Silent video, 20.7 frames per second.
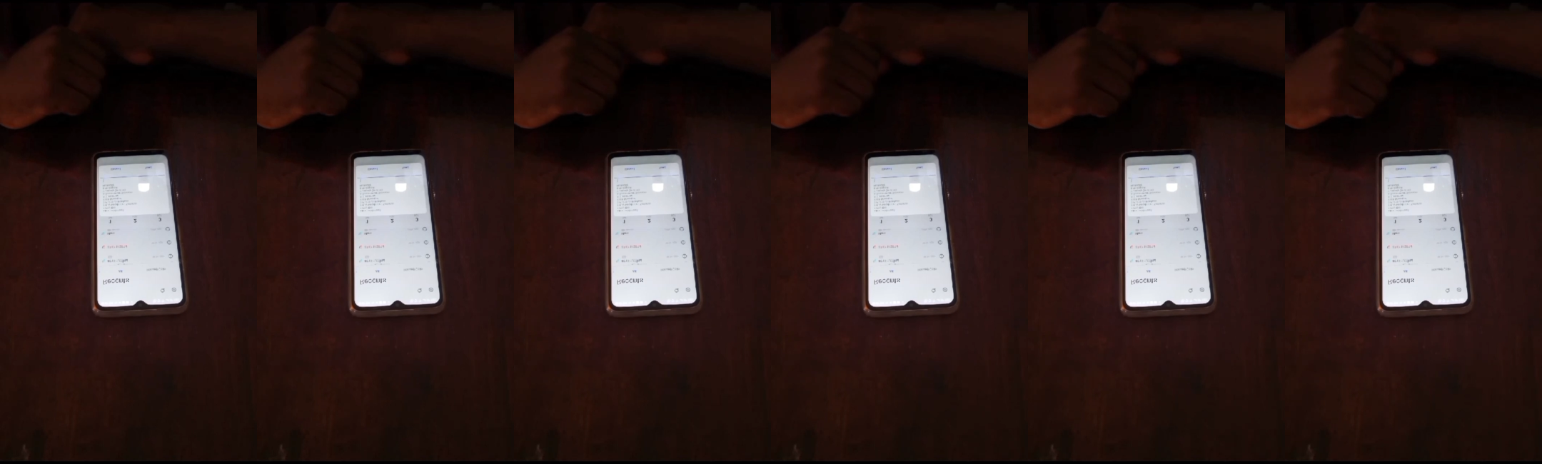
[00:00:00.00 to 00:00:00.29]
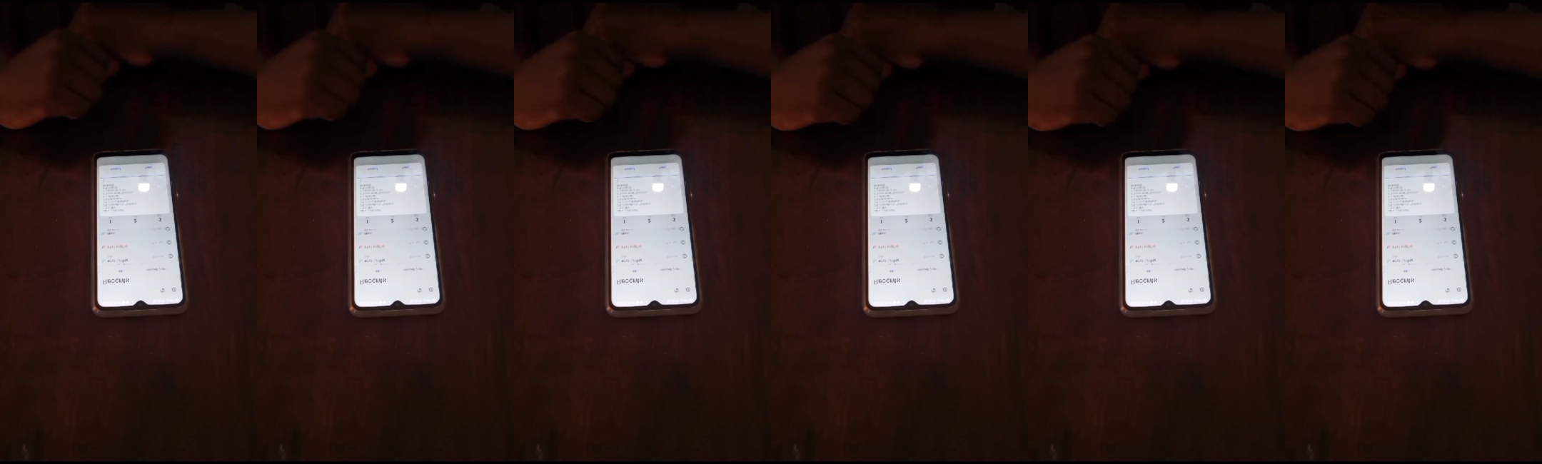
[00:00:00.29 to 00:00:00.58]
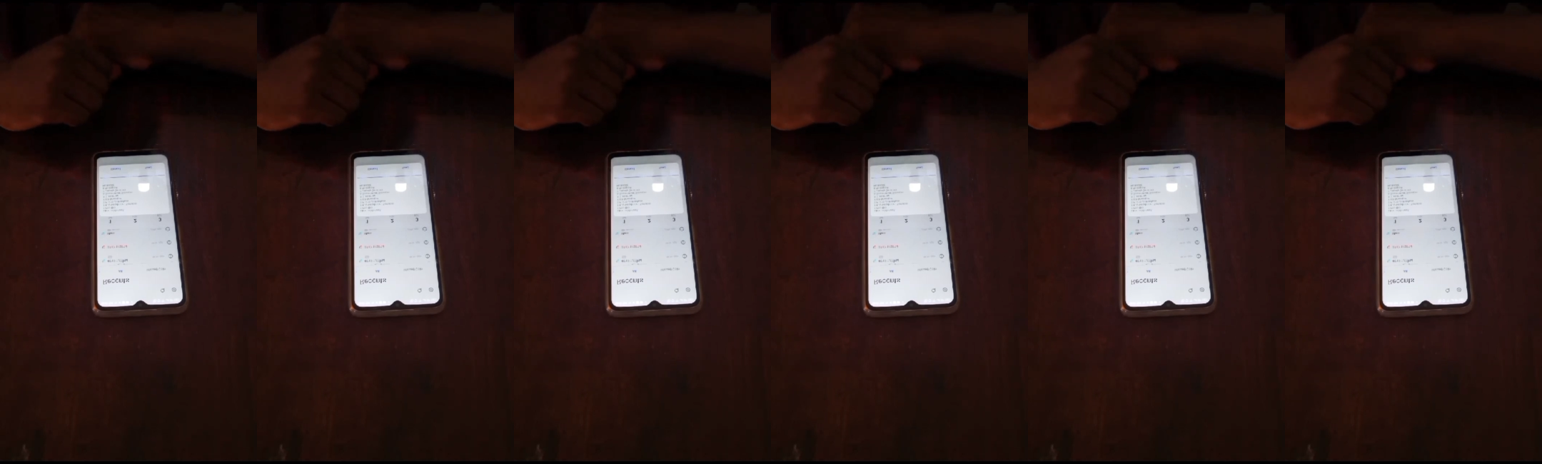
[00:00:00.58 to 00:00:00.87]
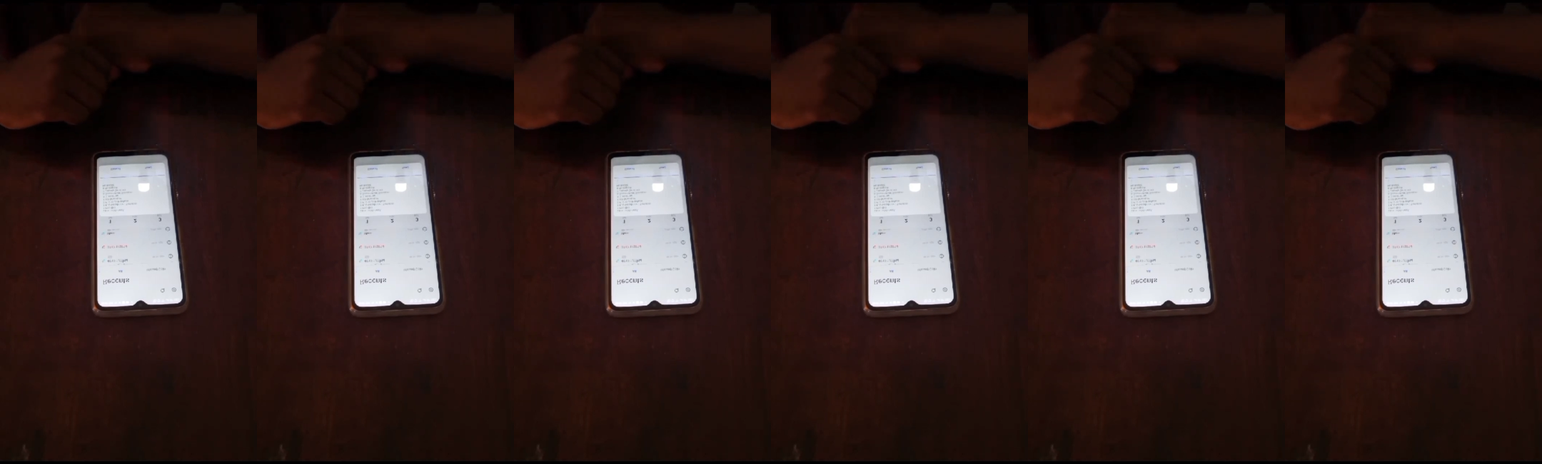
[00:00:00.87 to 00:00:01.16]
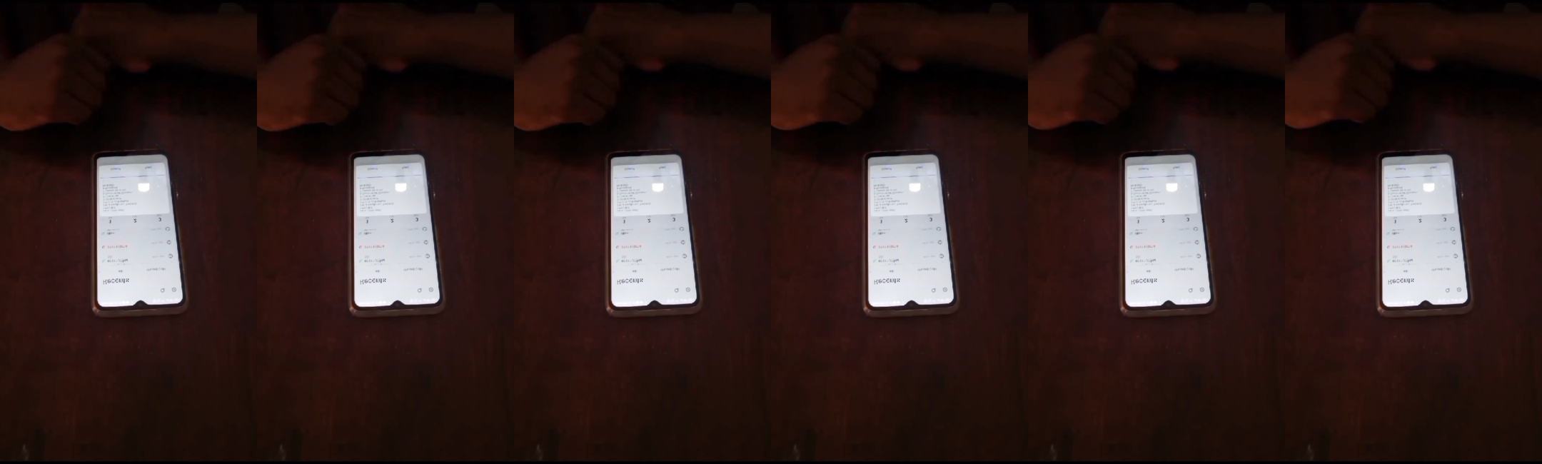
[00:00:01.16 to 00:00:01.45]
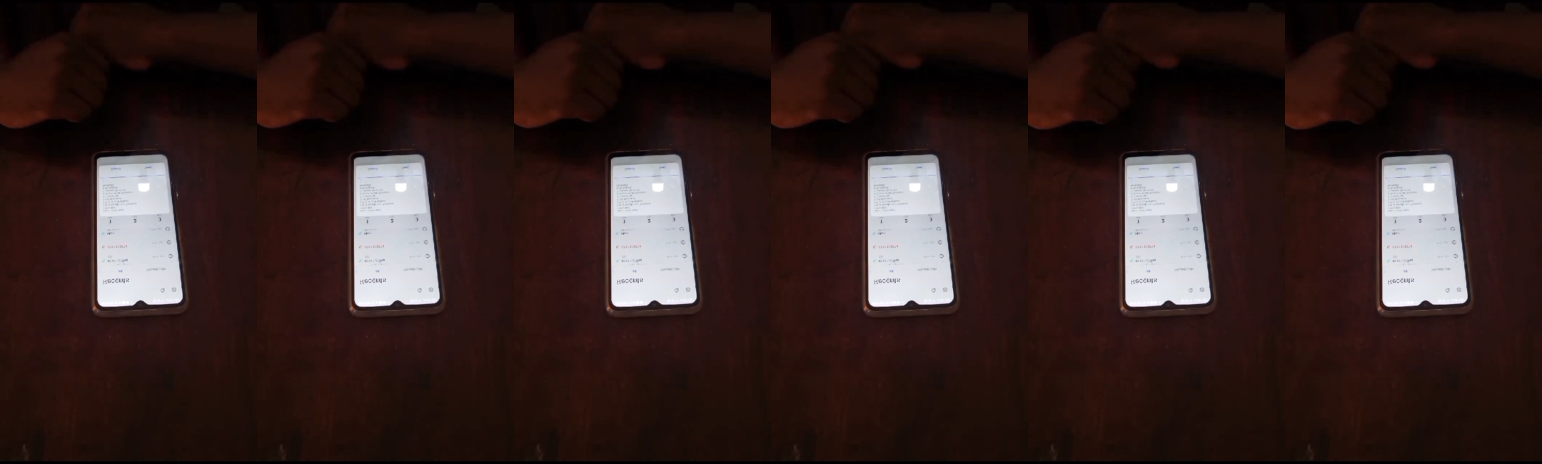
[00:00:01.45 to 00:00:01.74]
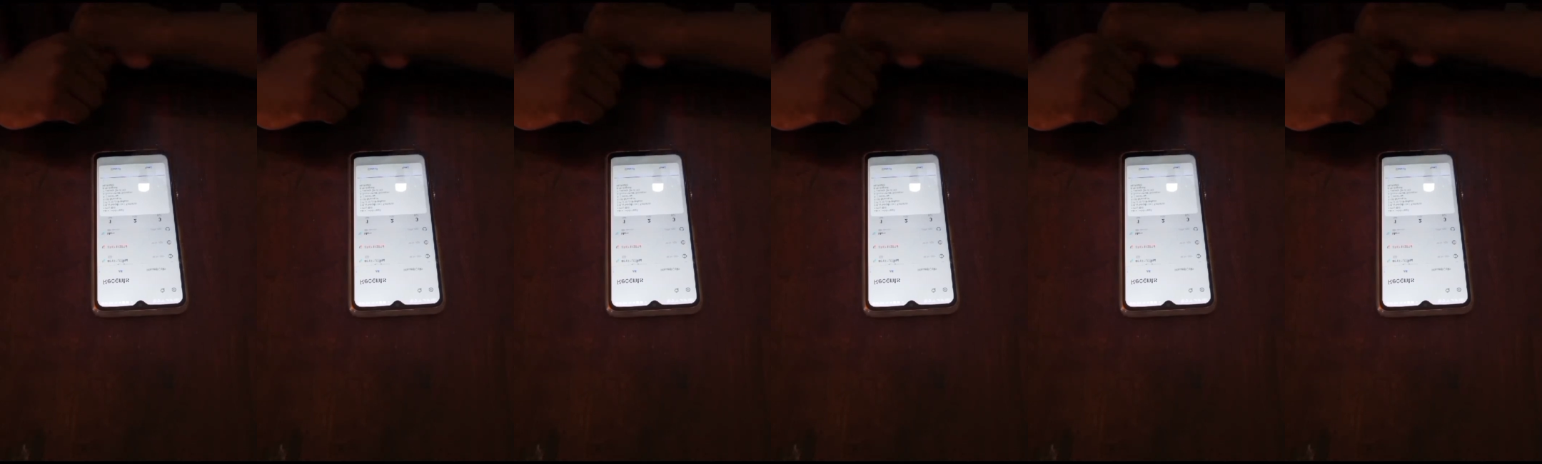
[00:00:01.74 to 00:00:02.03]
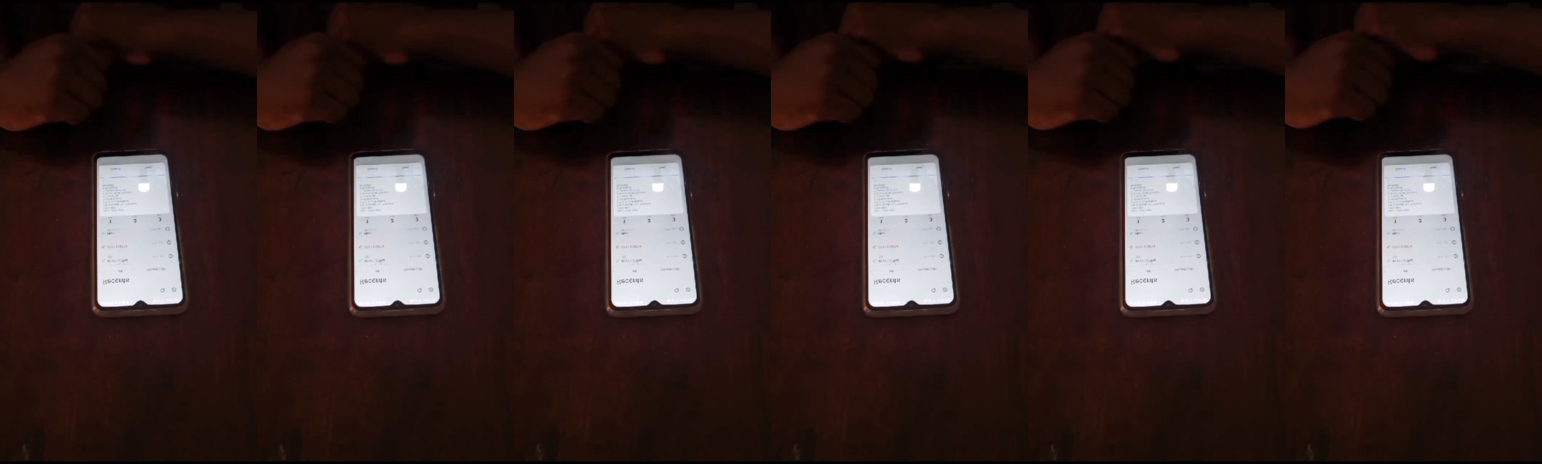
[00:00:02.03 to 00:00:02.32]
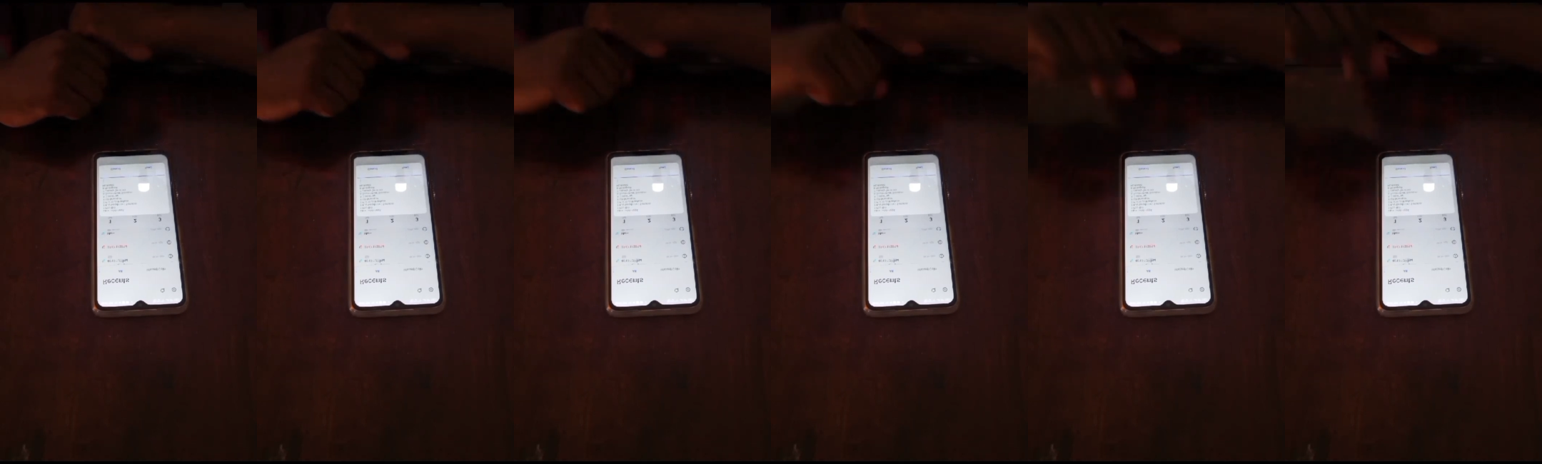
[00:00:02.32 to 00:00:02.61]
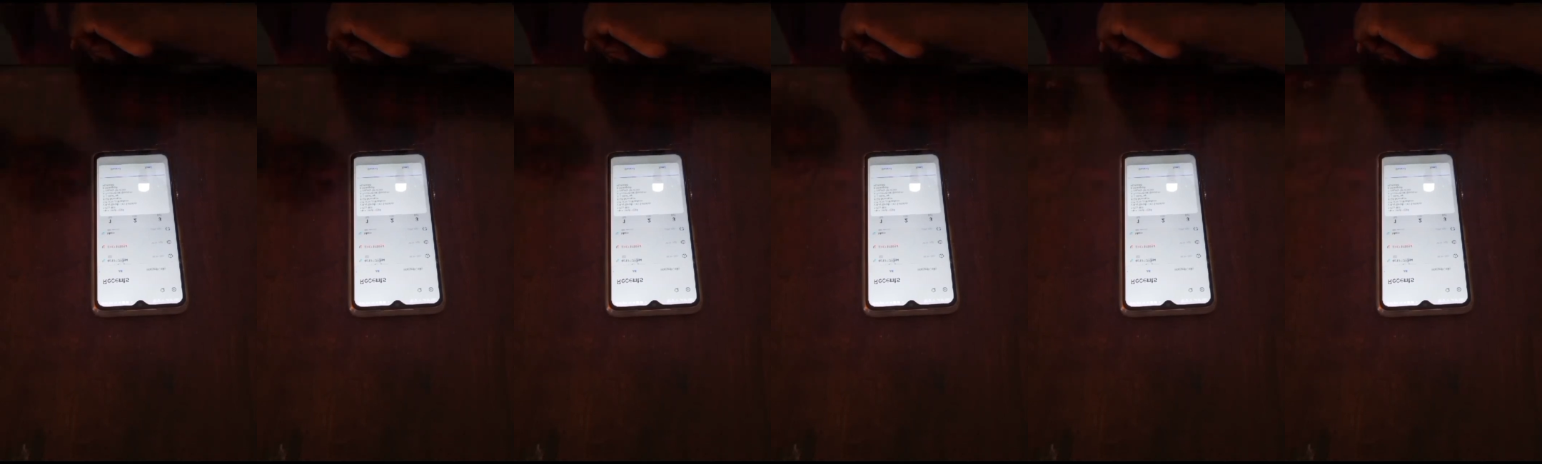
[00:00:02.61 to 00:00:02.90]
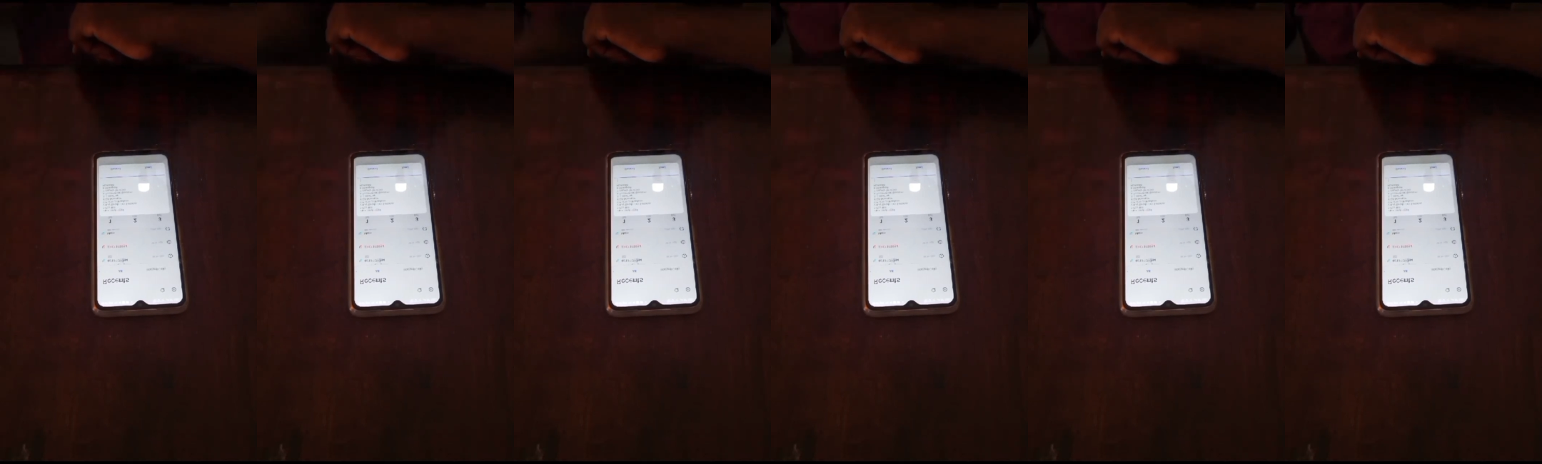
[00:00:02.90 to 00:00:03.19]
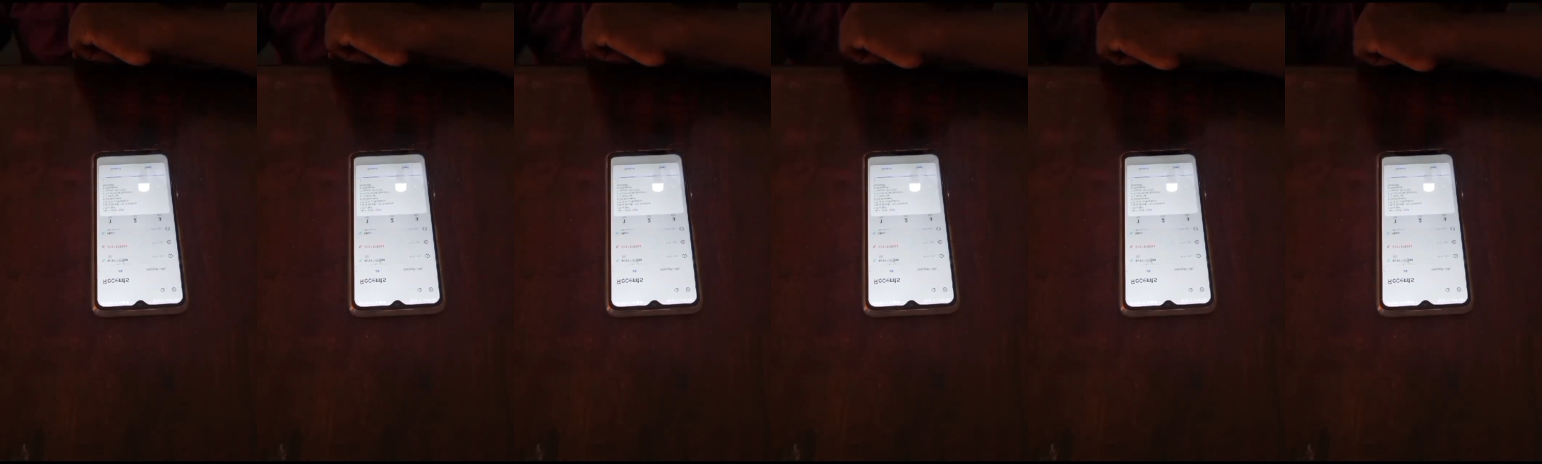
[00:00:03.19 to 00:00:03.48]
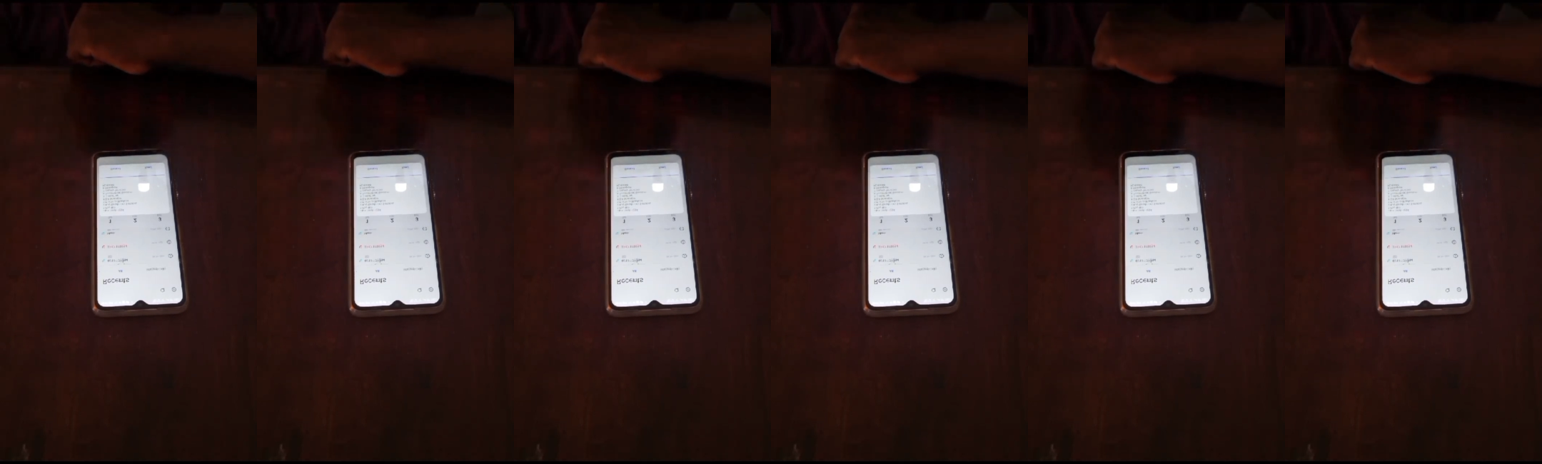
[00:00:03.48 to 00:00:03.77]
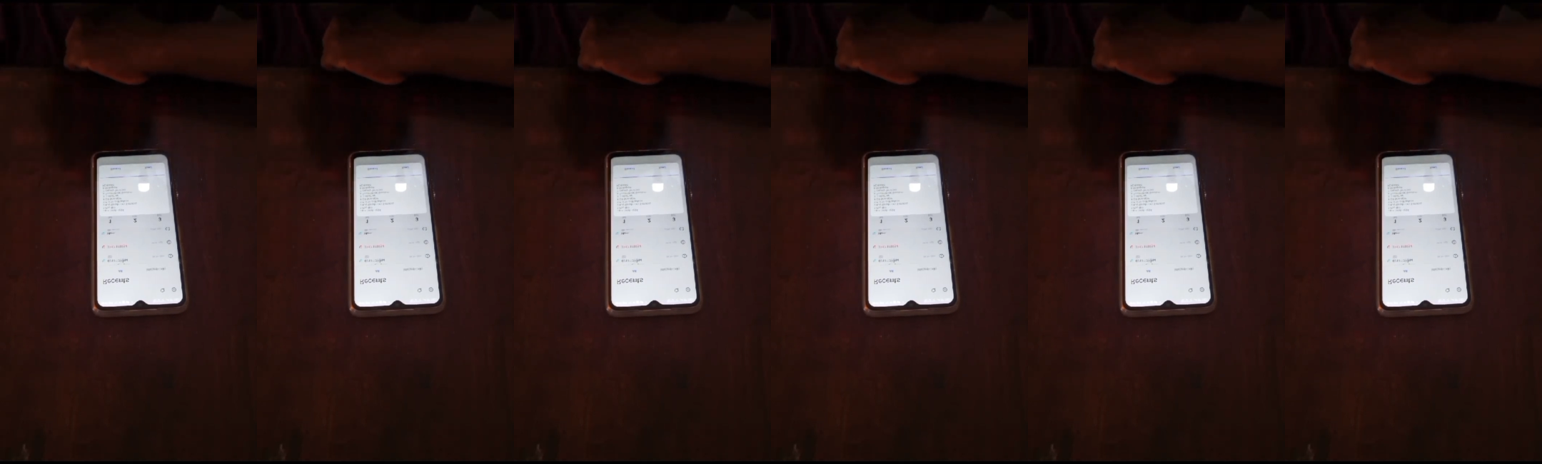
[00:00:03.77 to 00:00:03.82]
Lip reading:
Nobody's mouth can be seen.